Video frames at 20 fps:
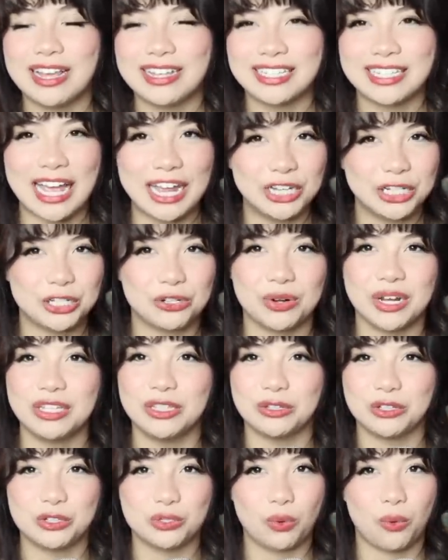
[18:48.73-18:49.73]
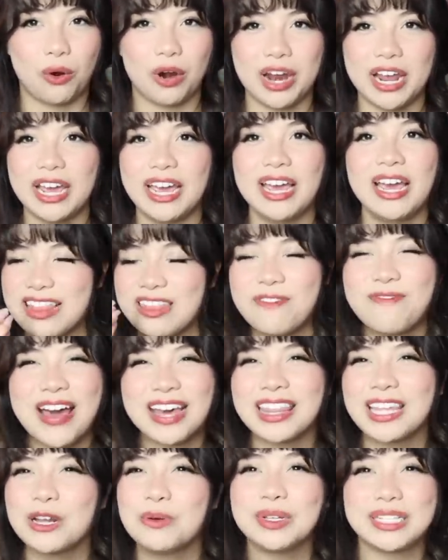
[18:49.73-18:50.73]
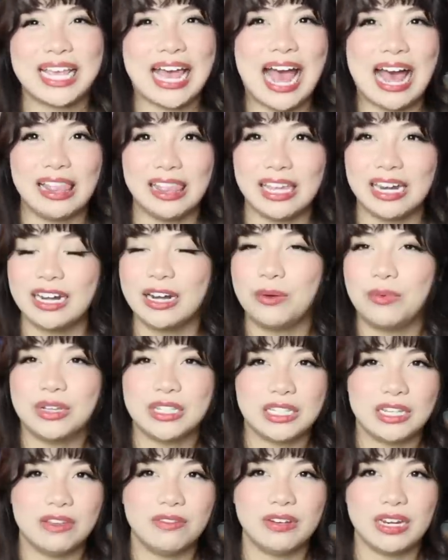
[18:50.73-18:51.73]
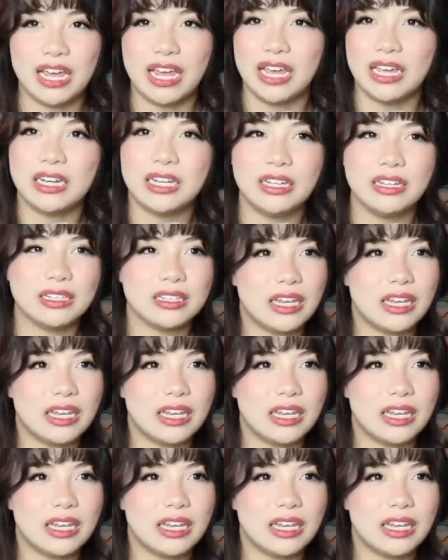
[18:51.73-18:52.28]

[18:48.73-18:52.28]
centering the story, and the fact that it was Helen and it wasn't even Andy.